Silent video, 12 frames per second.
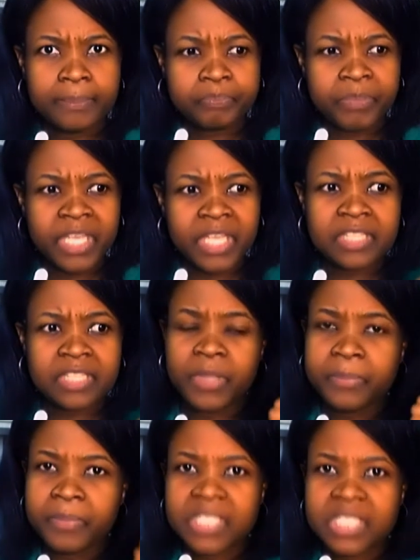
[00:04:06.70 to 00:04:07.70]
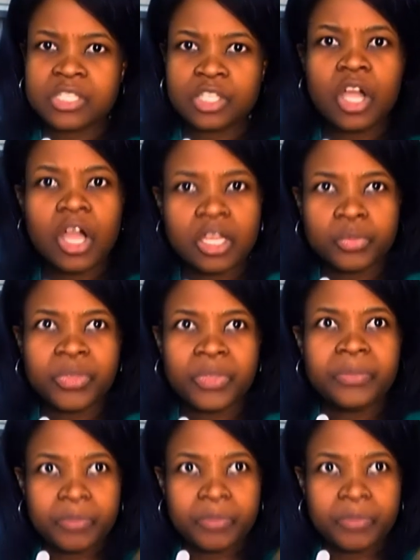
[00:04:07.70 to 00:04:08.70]
Because we must
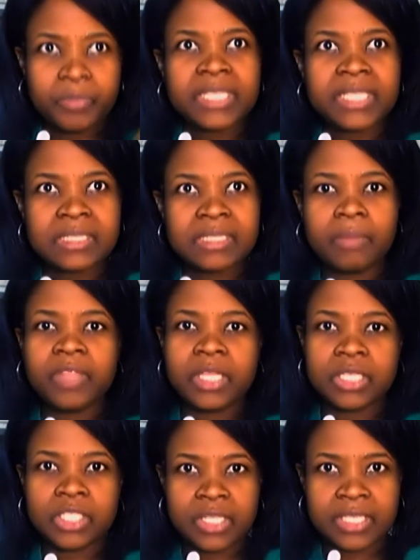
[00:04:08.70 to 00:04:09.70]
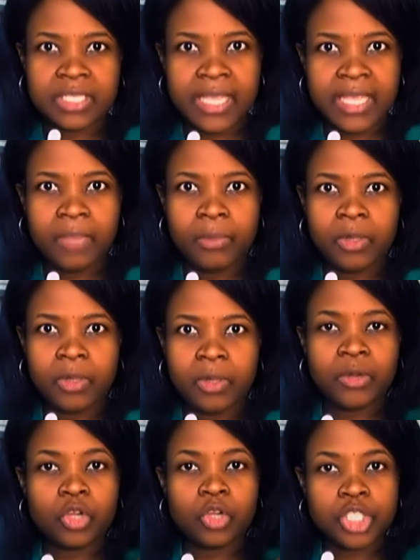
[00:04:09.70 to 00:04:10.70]
we bring something to the table, and
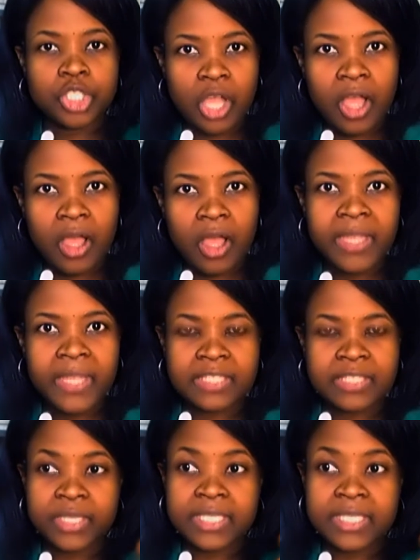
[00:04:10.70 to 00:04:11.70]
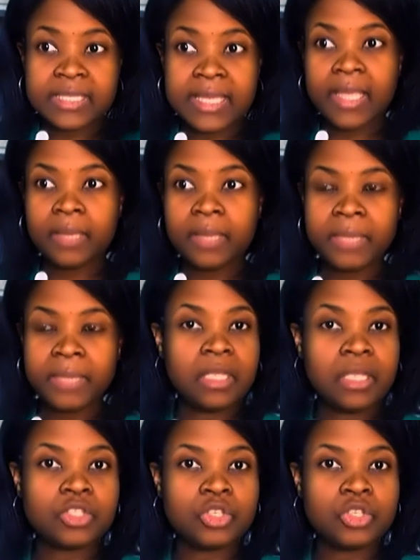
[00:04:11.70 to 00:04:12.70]
our job is to assign meaning,
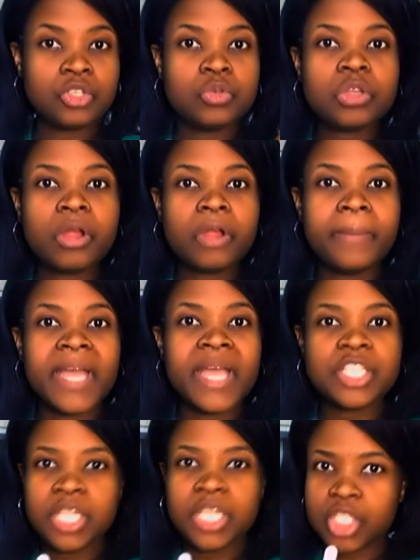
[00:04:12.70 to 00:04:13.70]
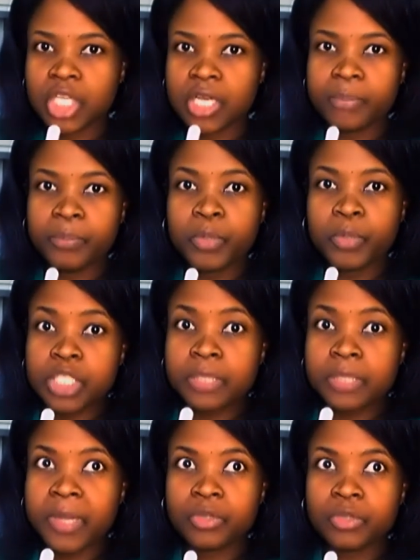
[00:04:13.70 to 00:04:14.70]
is to use our imagination and push the
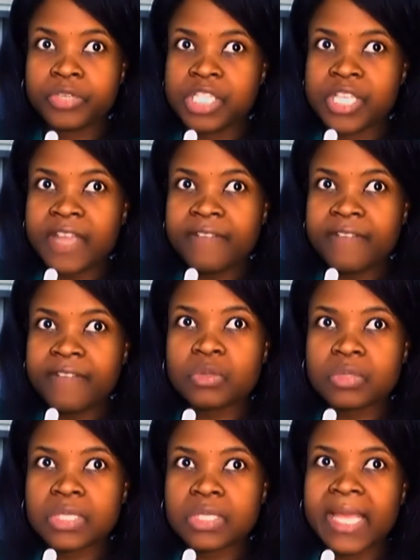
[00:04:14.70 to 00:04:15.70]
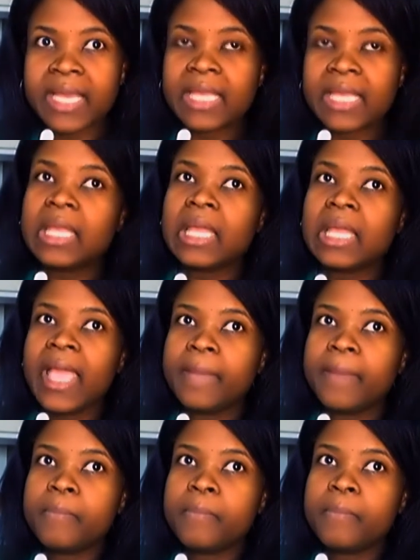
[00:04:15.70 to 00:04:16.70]
boundaries ever so slightly
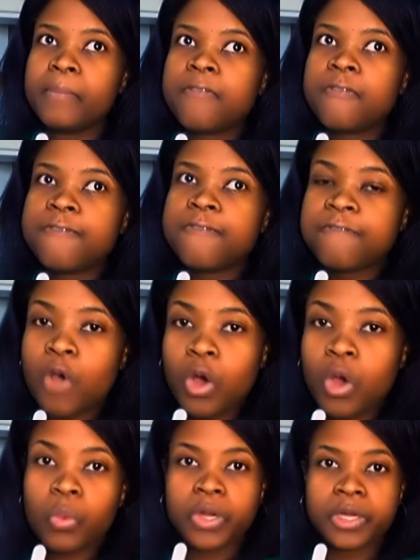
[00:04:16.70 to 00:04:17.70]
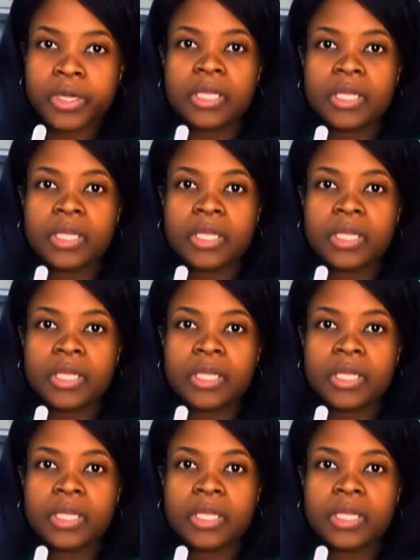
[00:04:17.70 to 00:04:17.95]
and move forward,